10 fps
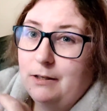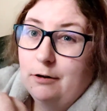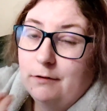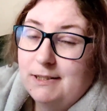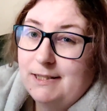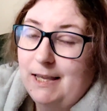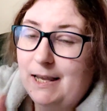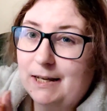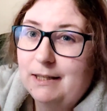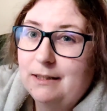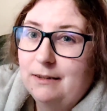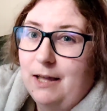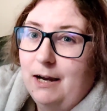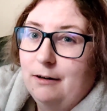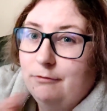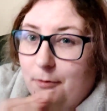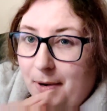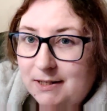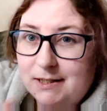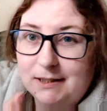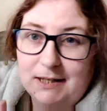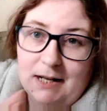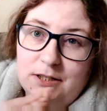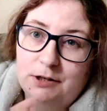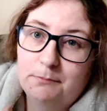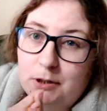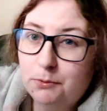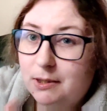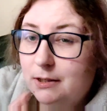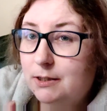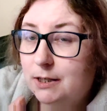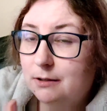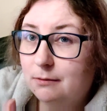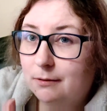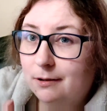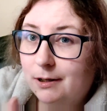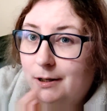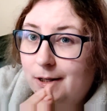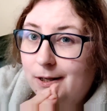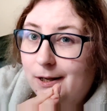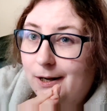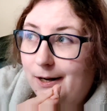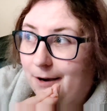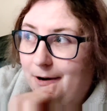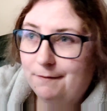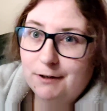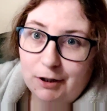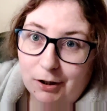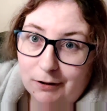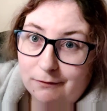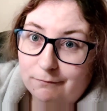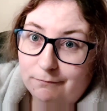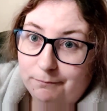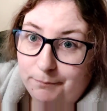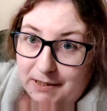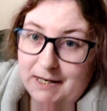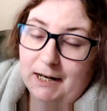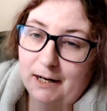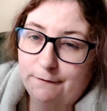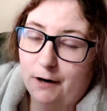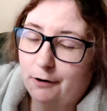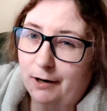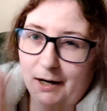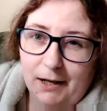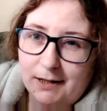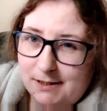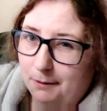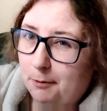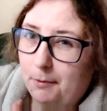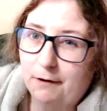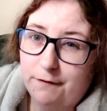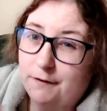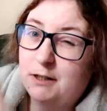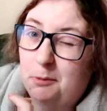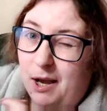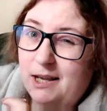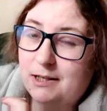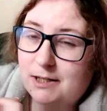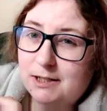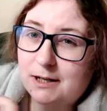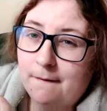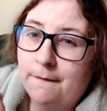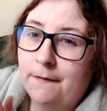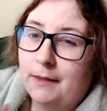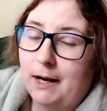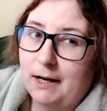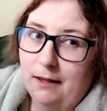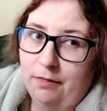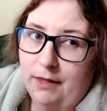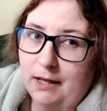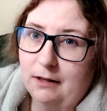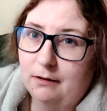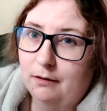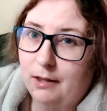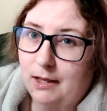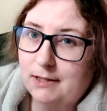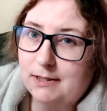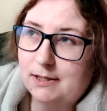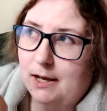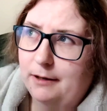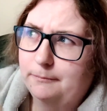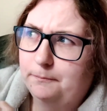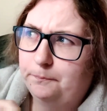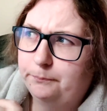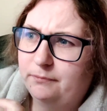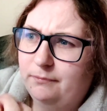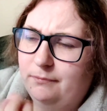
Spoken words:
you're seeing that romantic tension between the two. Now, I haven't gotten particularly far in, like I said, I'm about 50 pages. And I think it's 300